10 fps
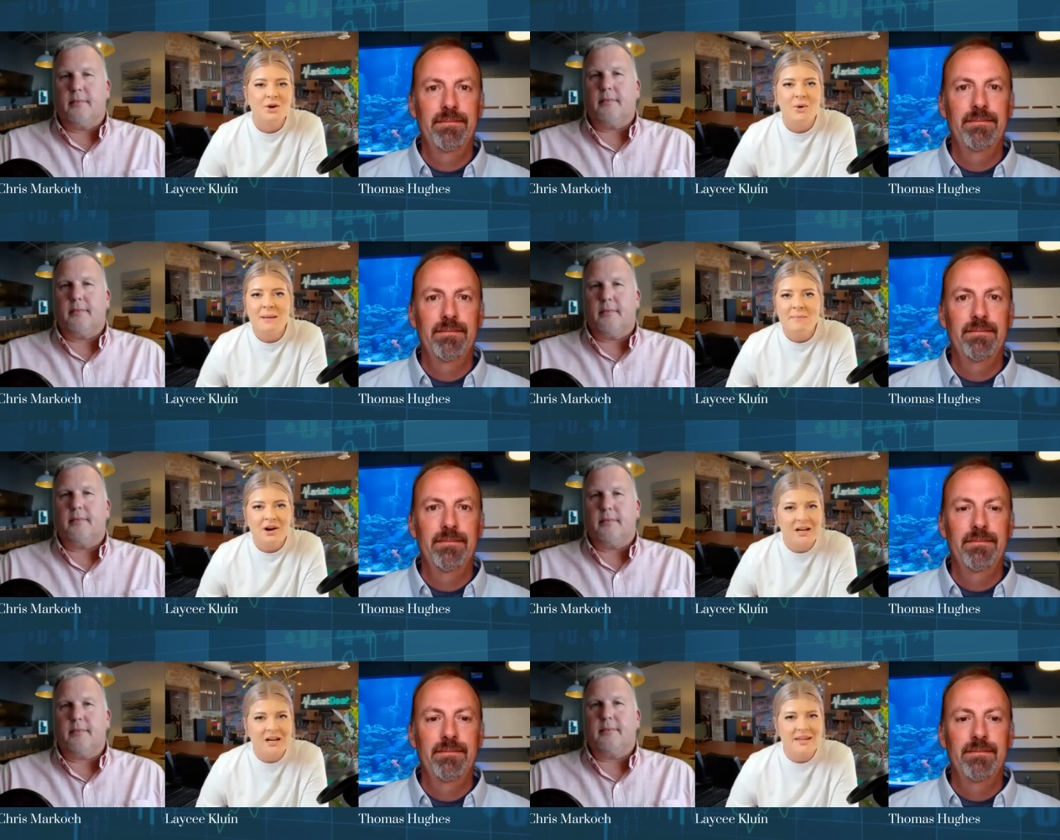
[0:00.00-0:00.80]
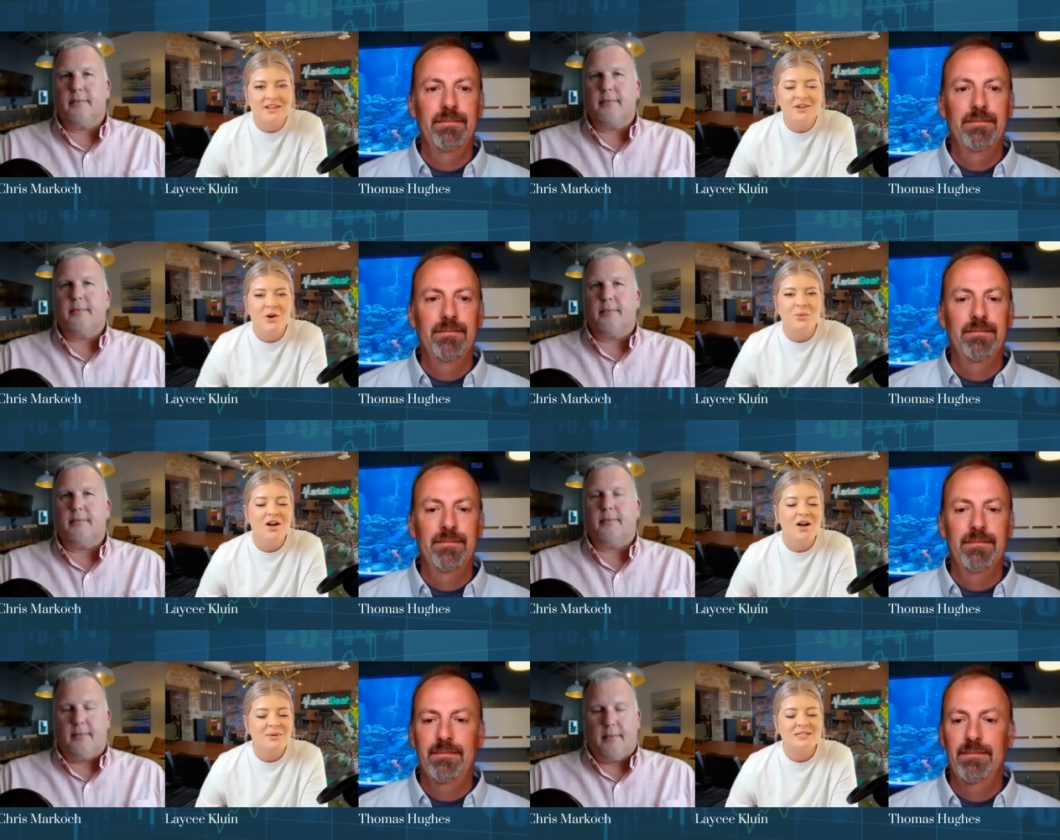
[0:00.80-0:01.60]
Speaker 1: So at MarketBeat, you know,
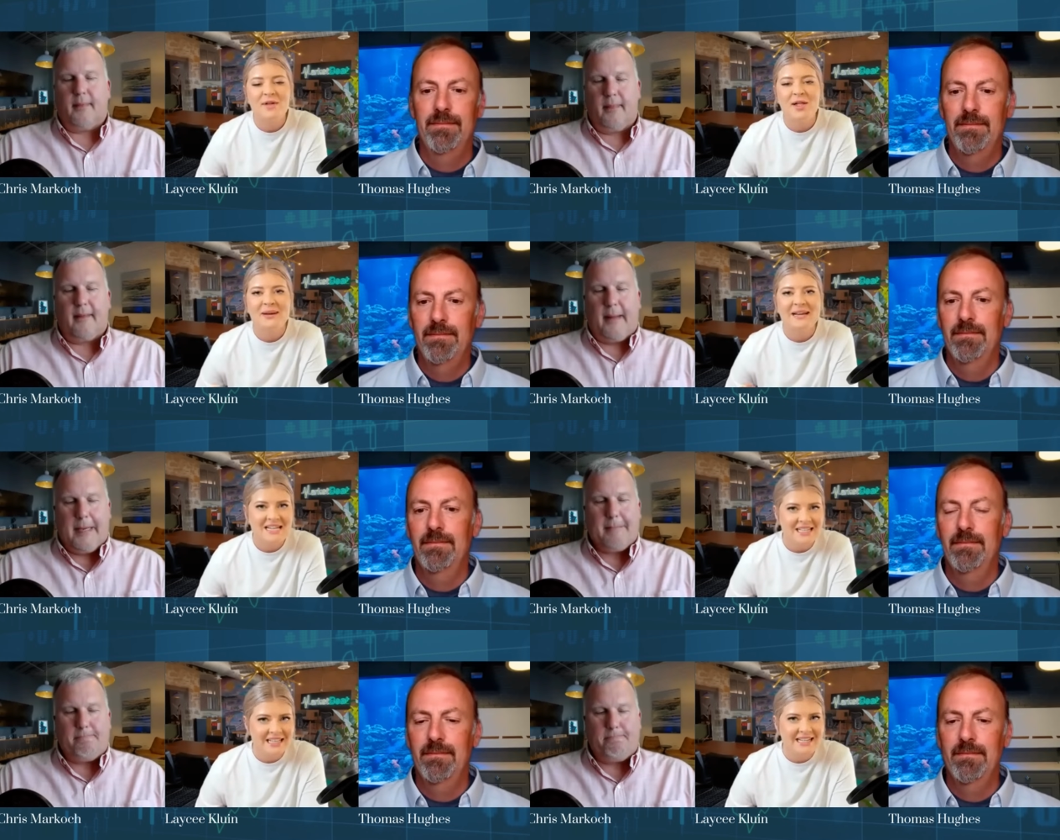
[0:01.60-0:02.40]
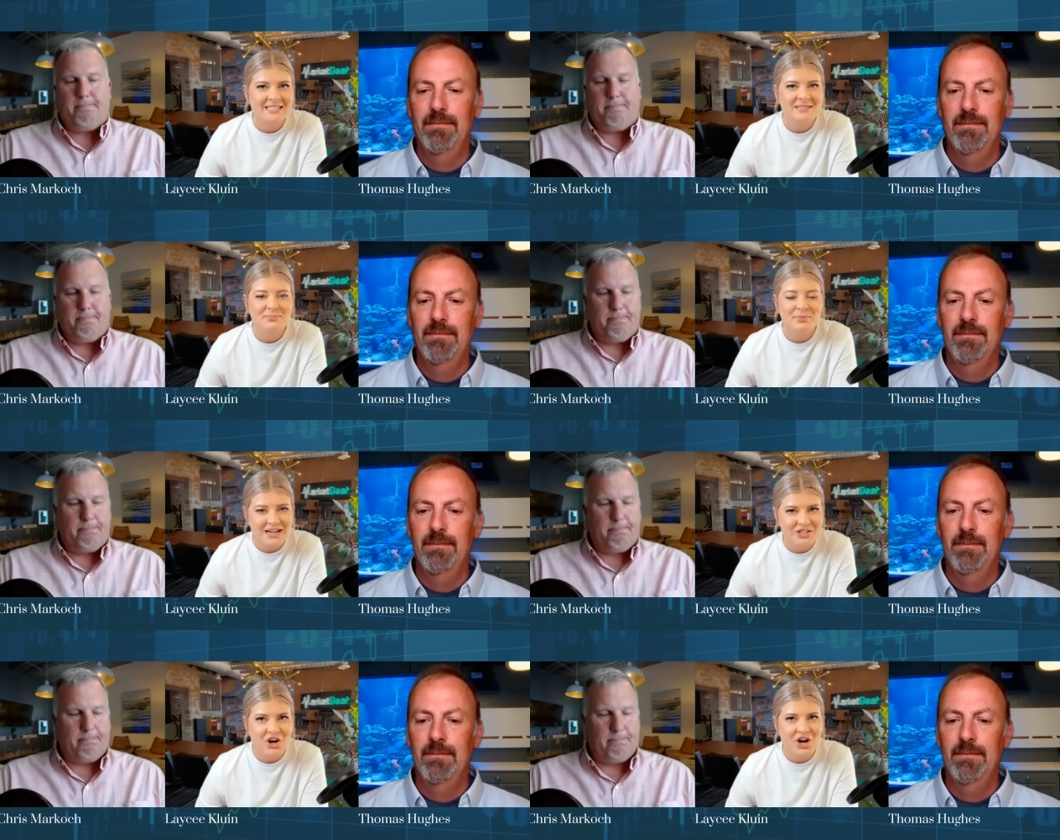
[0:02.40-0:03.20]
we're always following analysts,
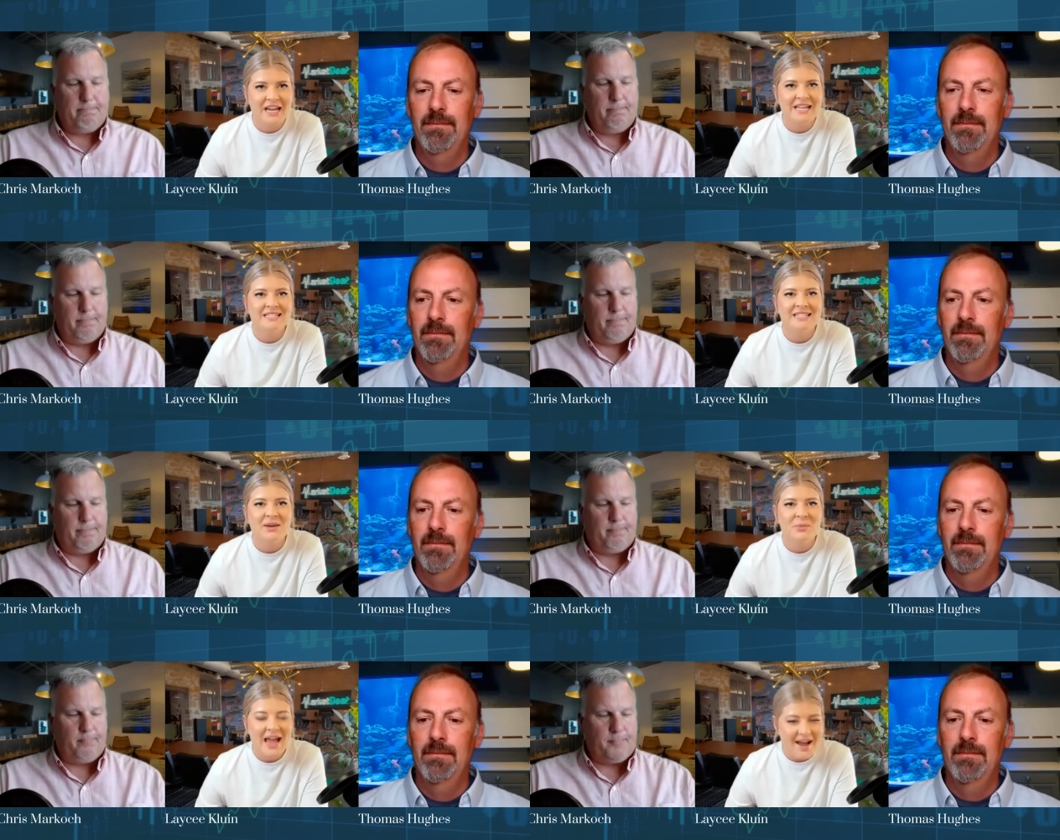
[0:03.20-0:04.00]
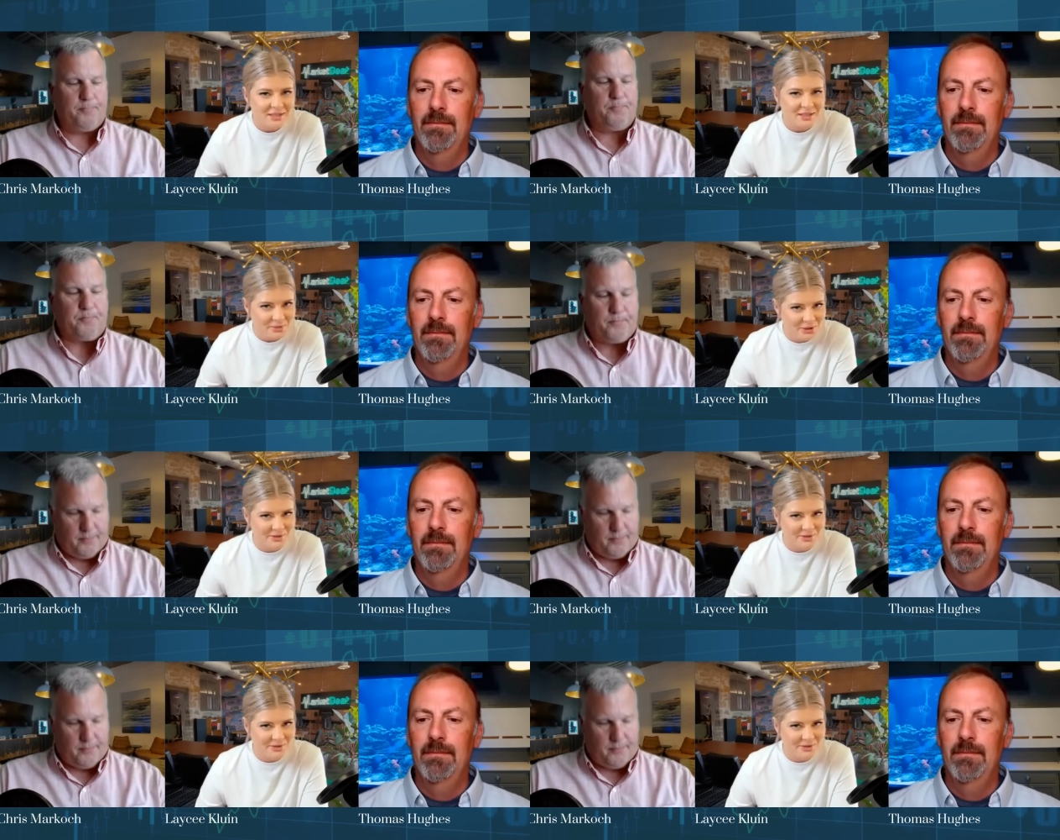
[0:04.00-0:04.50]
price targets, and we have some